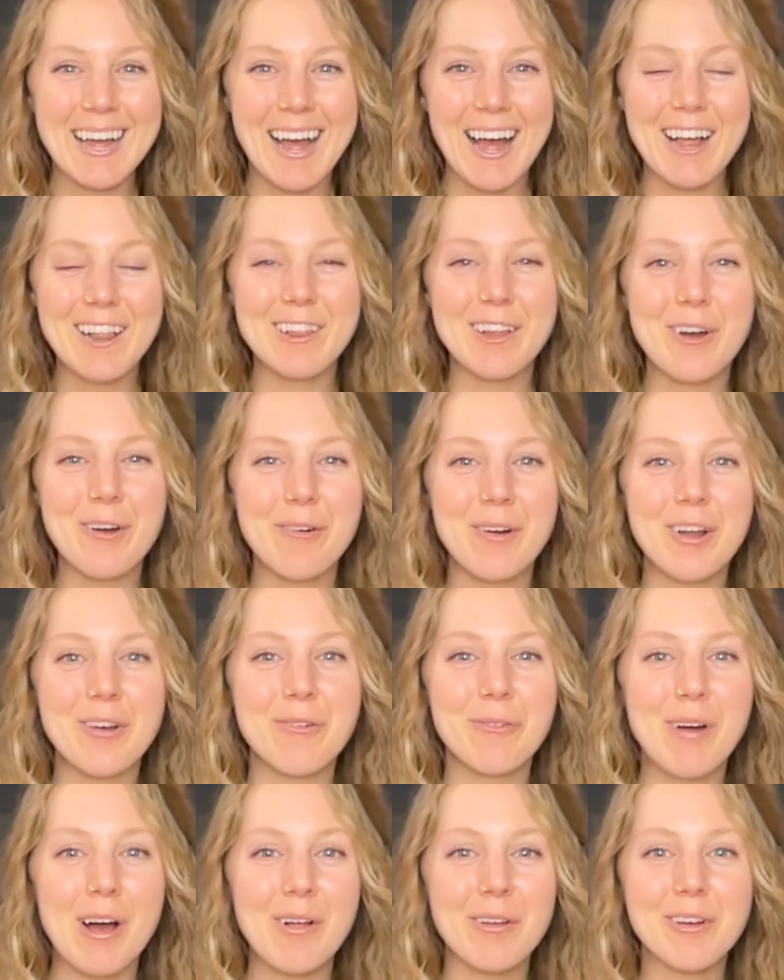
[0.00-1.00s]
Hello
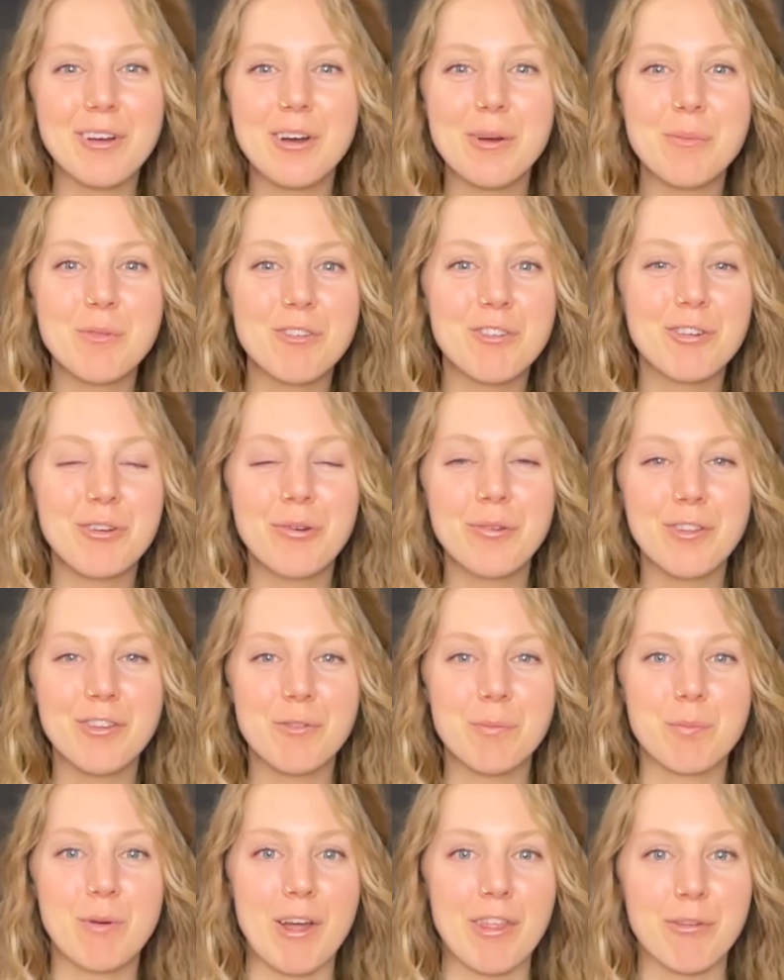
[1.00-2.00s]
and welcome to this
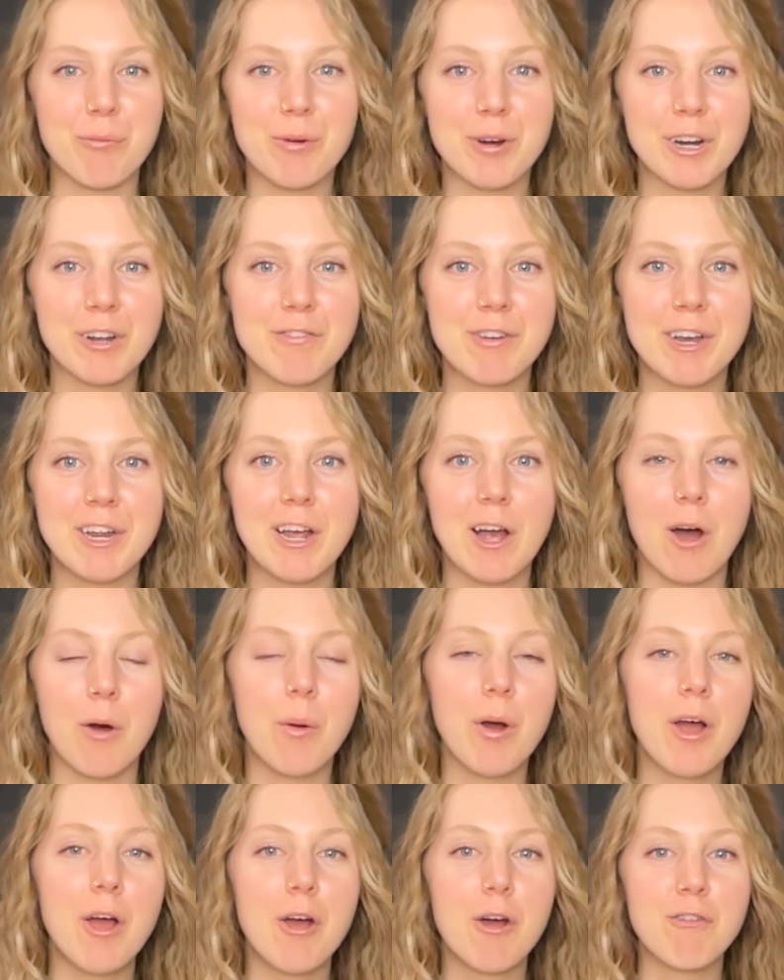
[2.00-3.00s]
breathwork
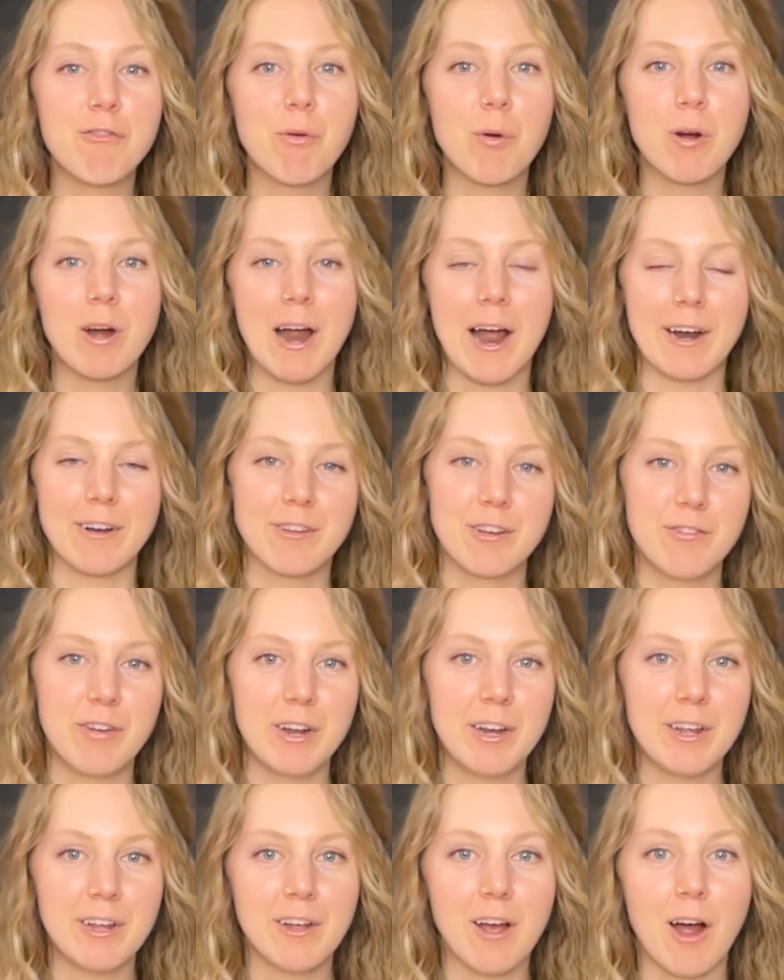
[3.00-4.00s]
video for
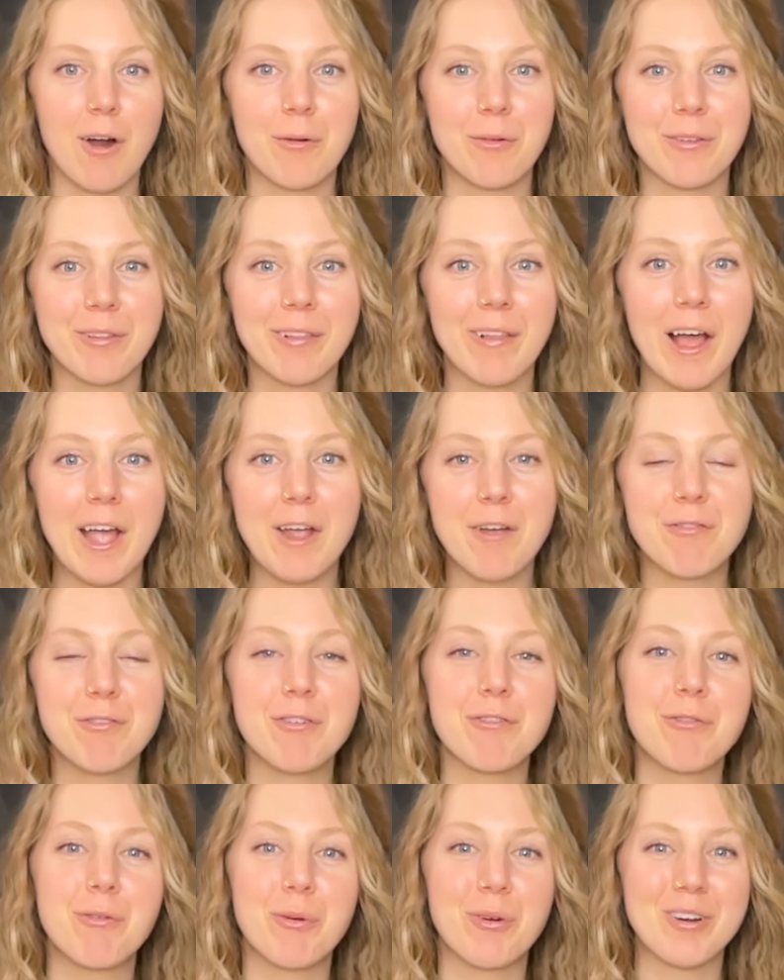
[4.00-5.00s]
activating our
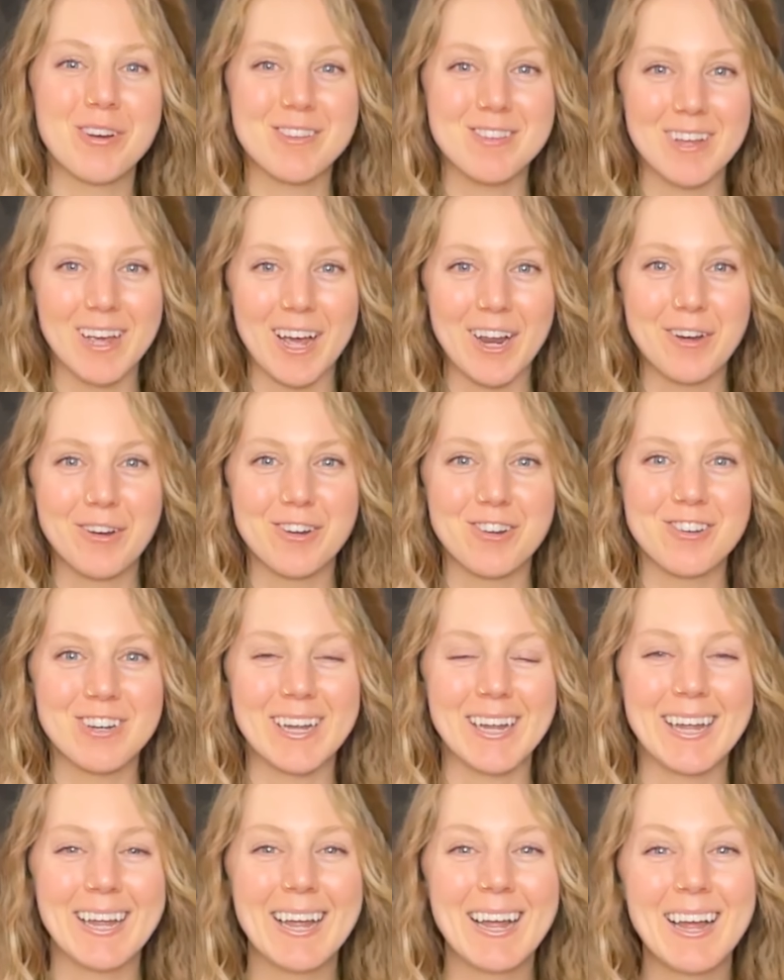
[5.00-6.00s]
life force
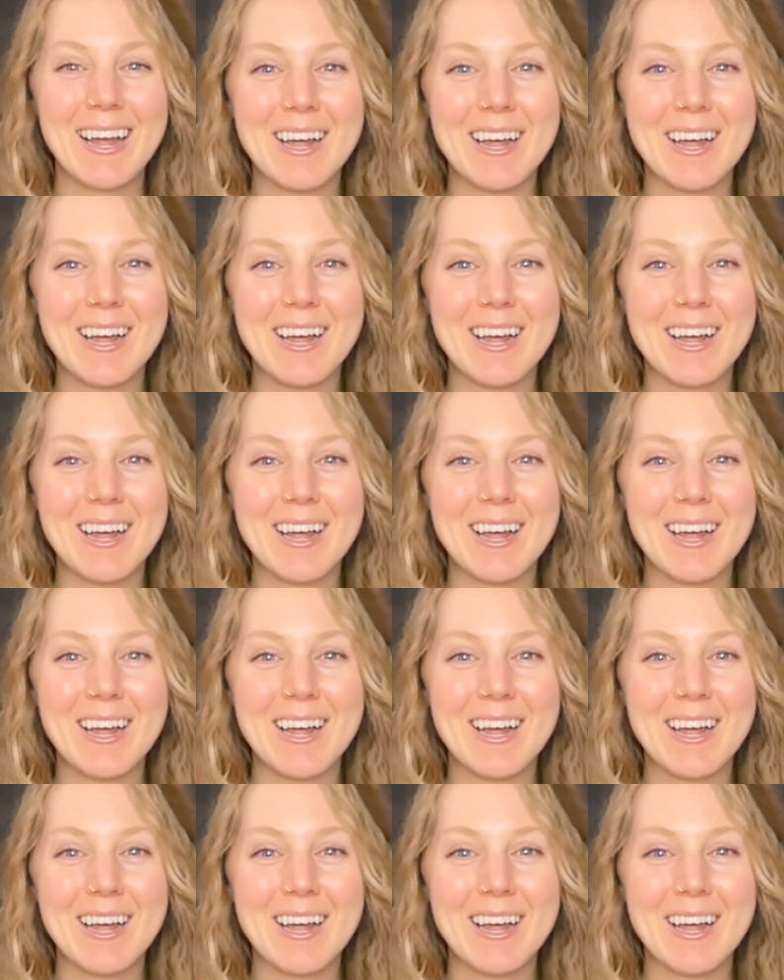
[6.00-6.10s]
energy.